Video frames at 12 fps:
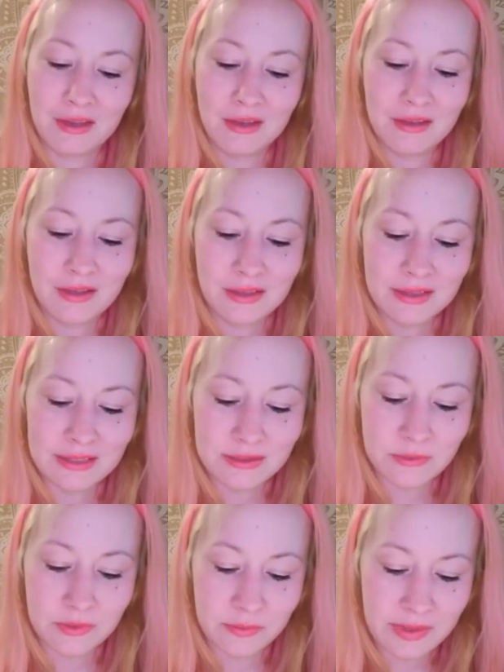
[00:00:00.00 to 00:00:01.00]
this will
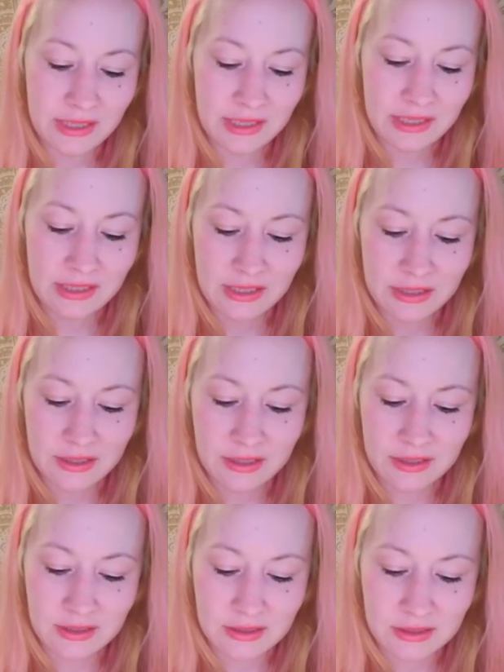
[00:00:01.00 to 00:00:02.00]
be
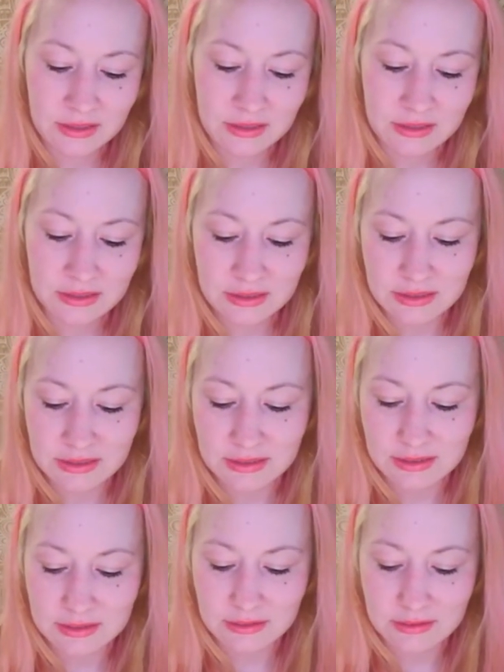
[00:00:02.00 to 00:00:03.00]
year
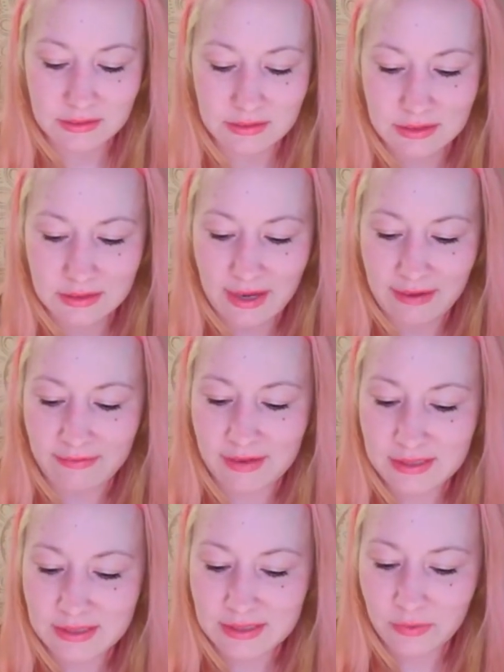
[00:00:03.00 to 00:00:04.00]
7,
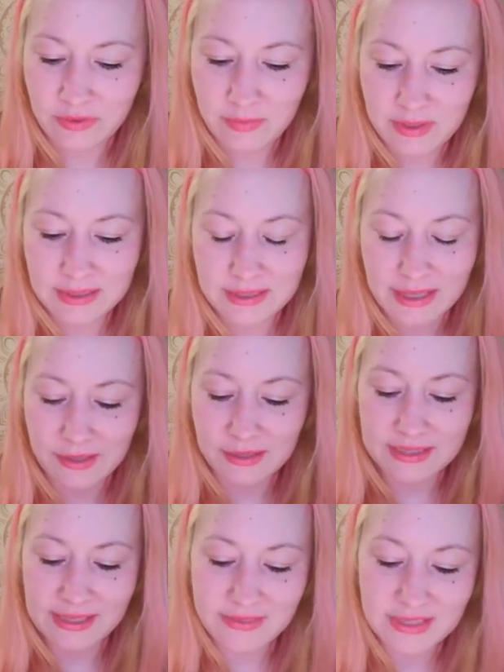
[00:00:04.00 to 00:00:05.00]
we've been together
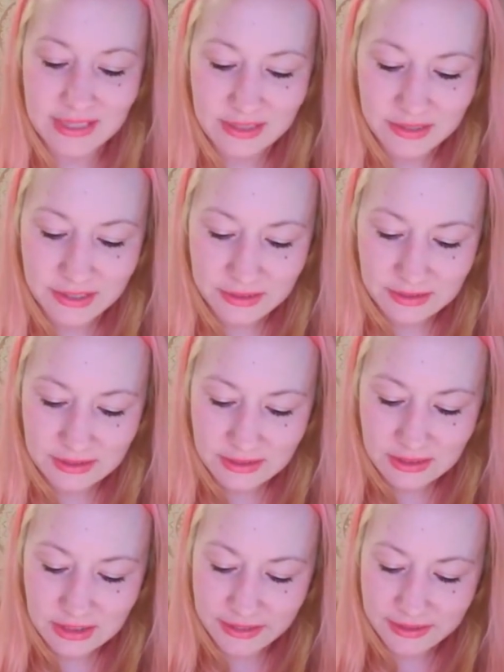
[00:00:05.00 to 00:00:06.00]
17 years this year.